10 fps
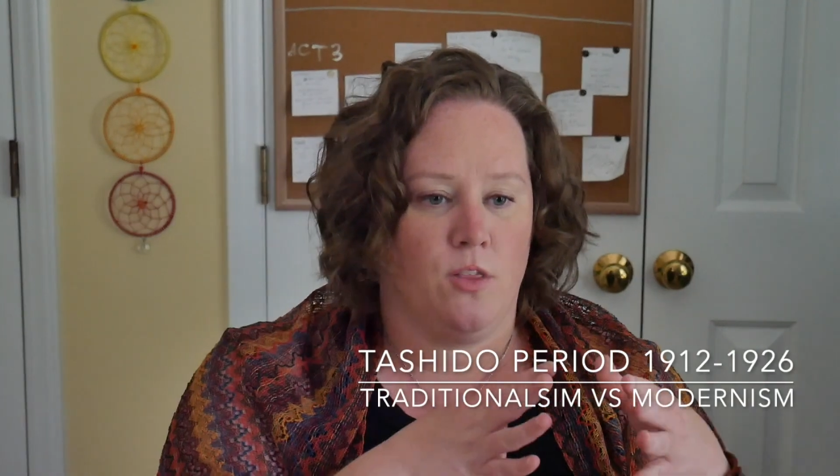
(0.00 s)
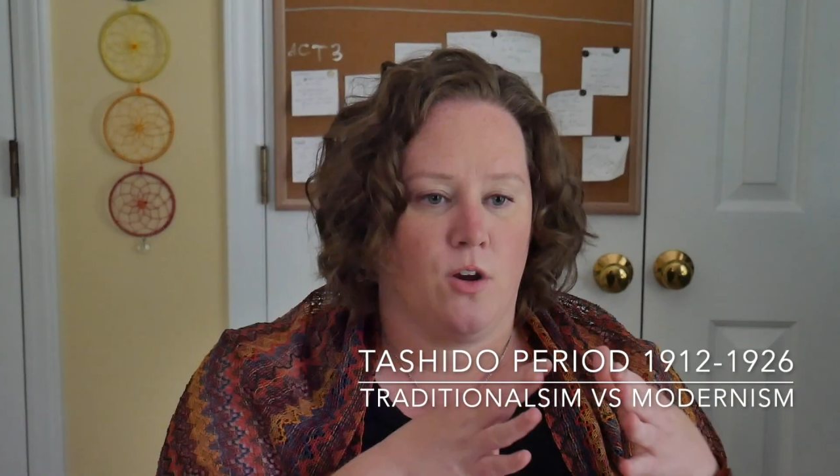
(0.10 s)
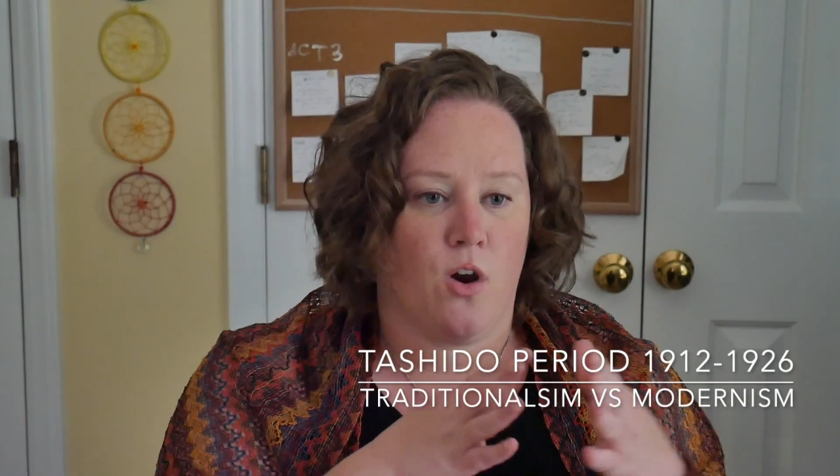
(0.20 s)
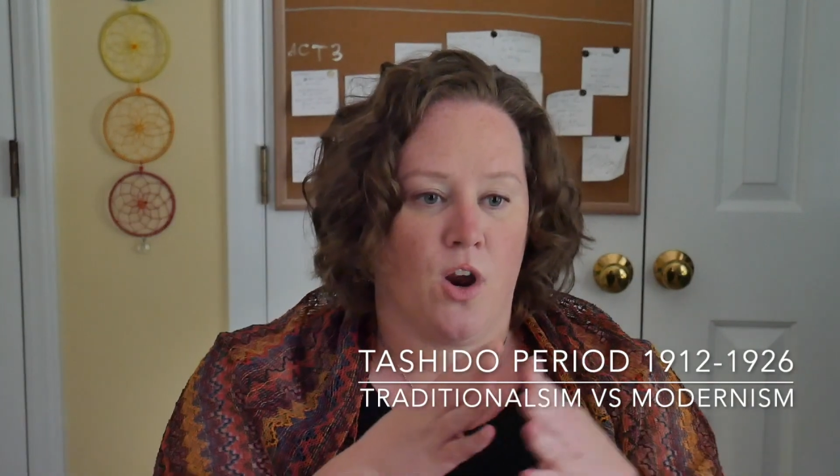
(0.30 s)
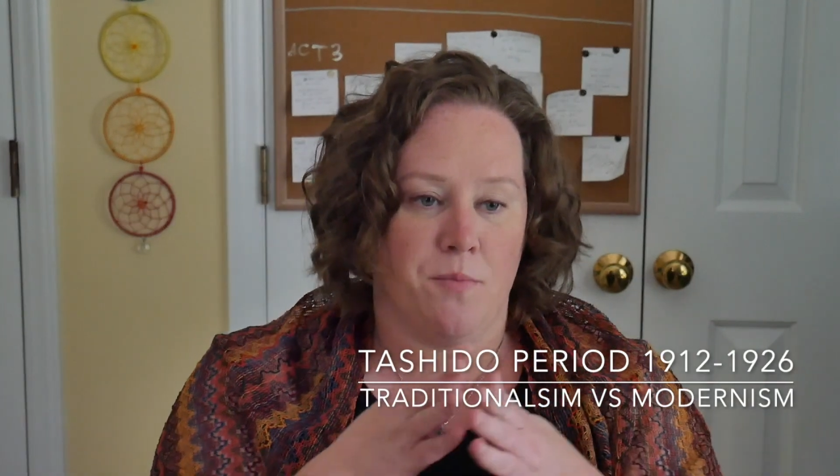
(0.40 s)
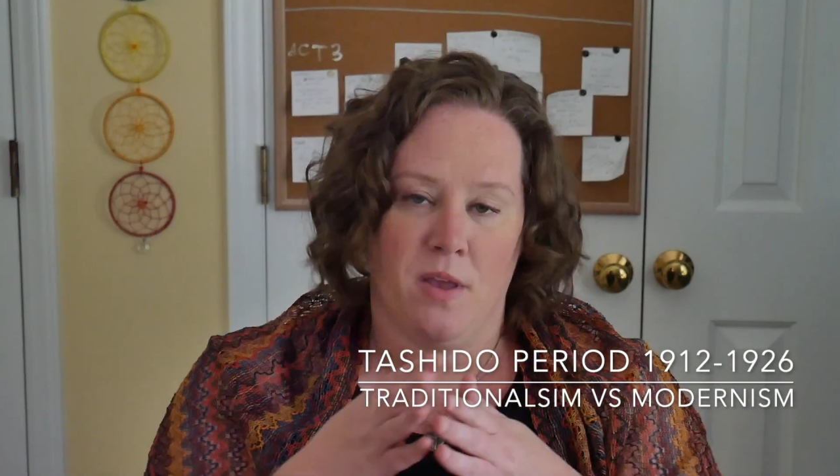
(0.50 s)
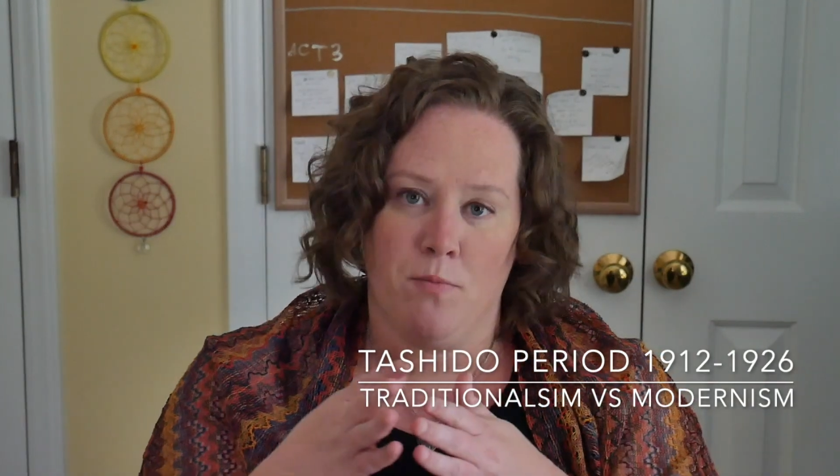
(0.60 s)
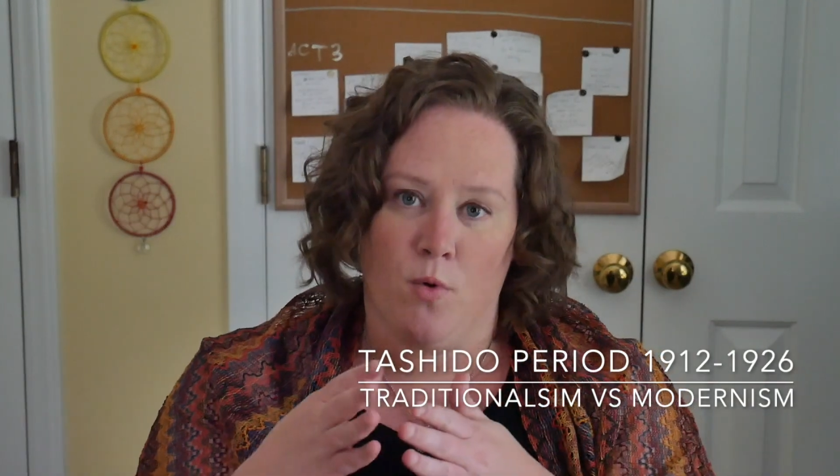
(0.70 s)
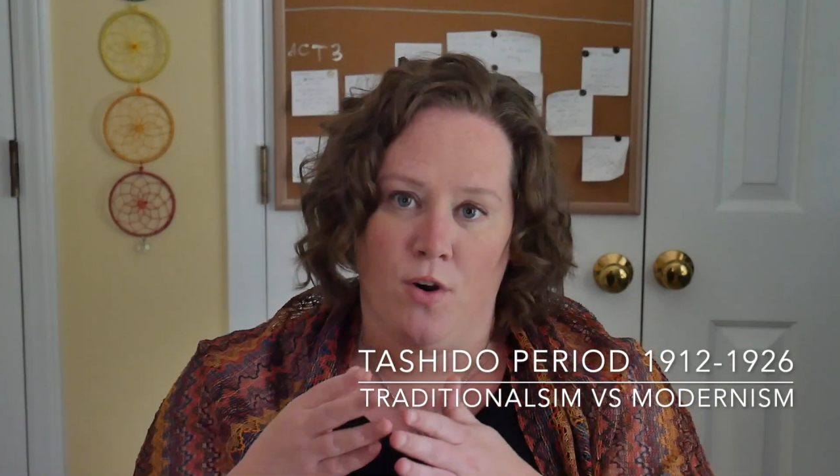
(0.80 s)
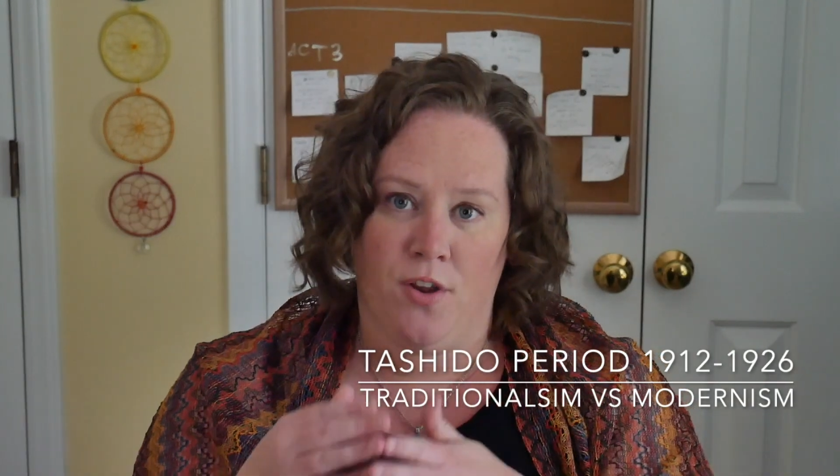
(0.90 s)
there are a bit
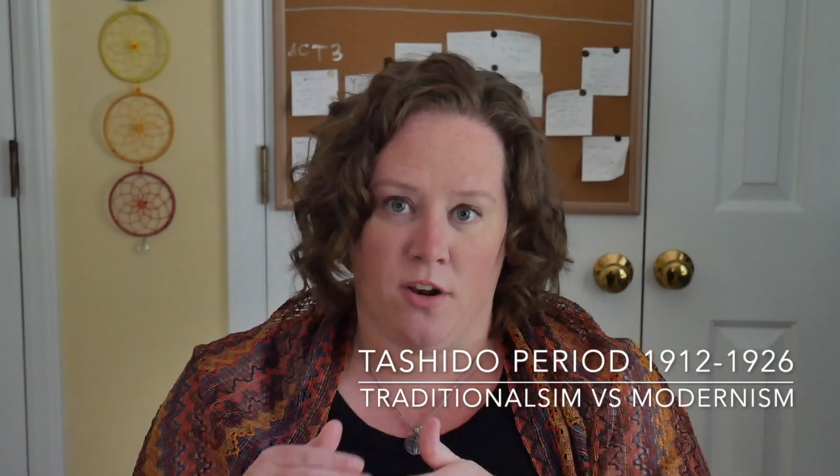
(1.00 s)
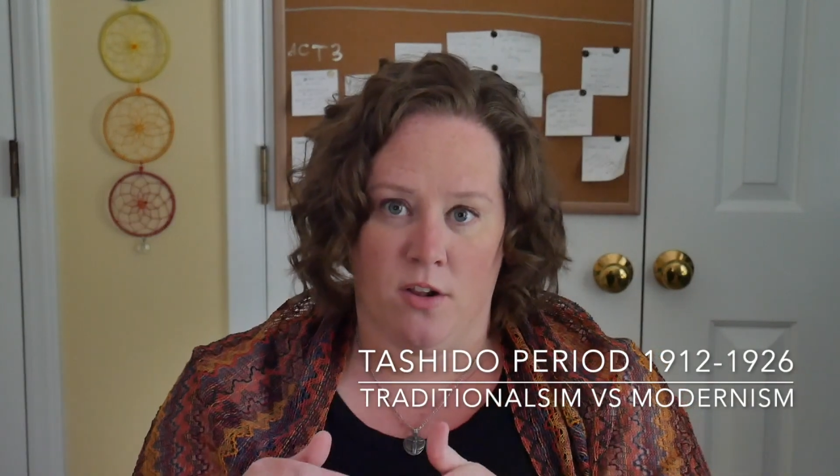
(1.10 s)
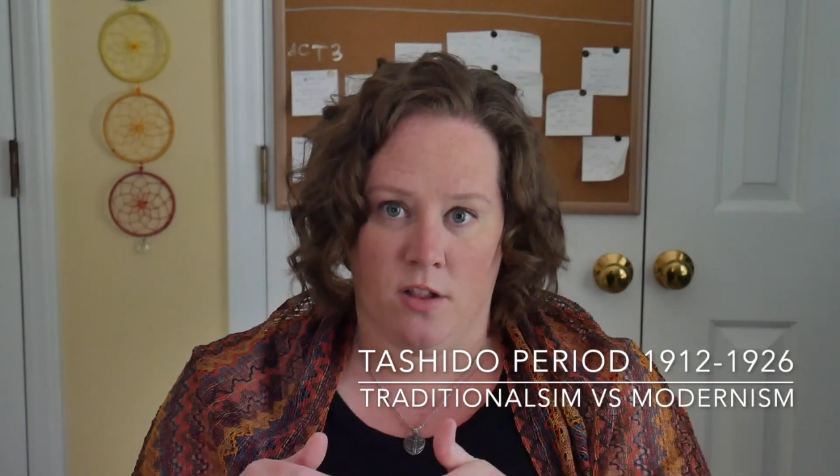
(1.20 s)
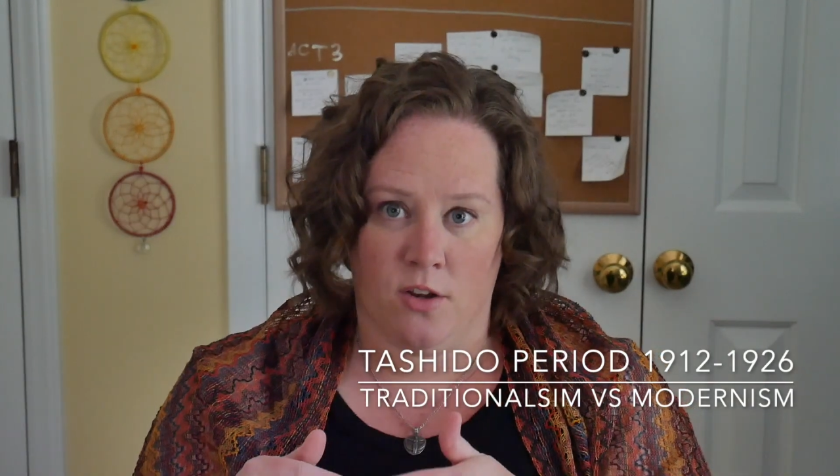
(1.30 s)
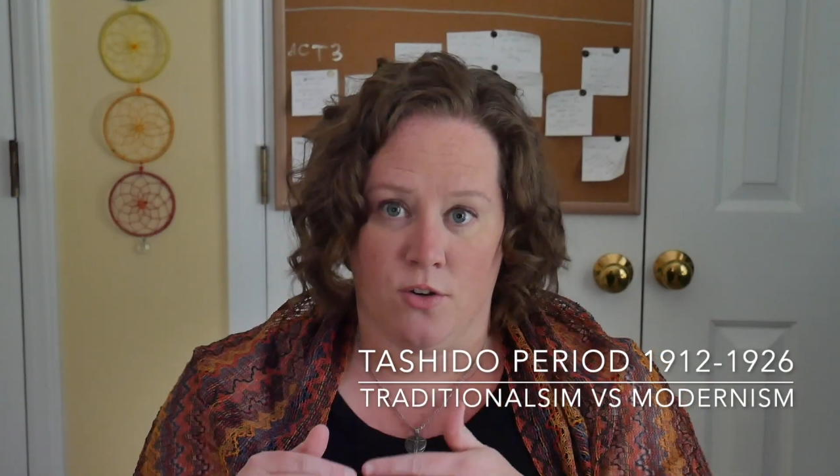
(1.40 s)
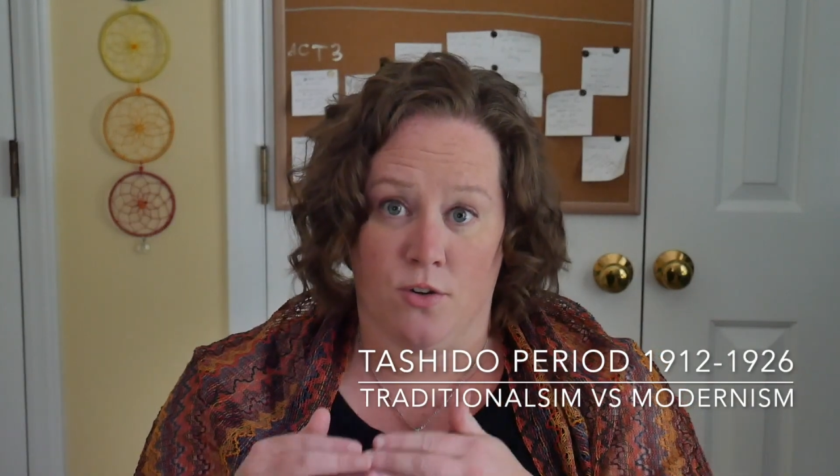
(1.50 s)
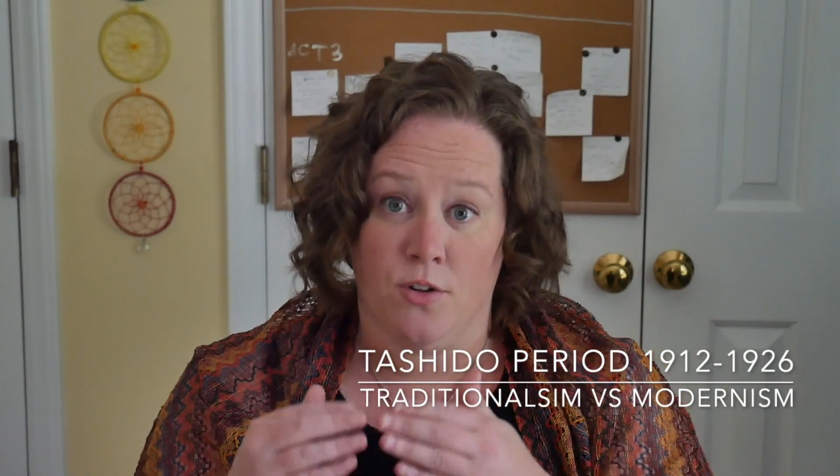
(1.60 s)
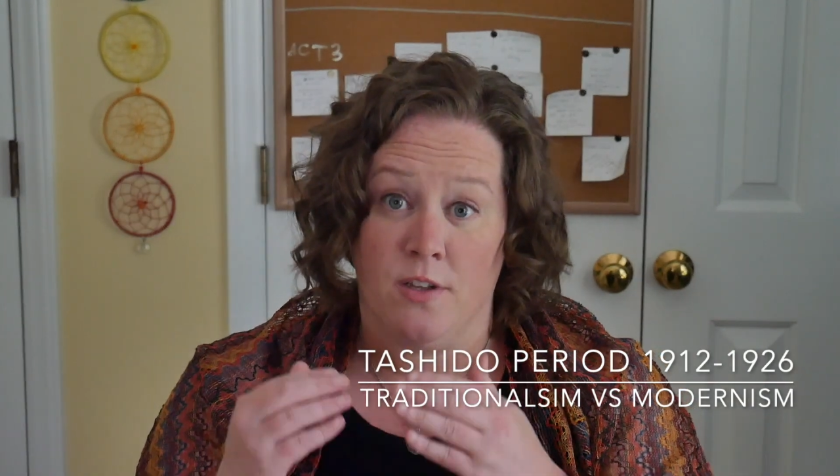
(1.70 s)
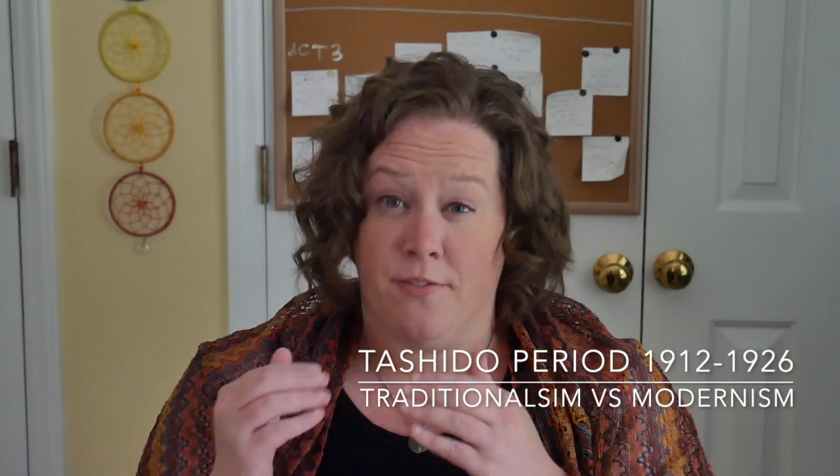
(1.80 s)
more technological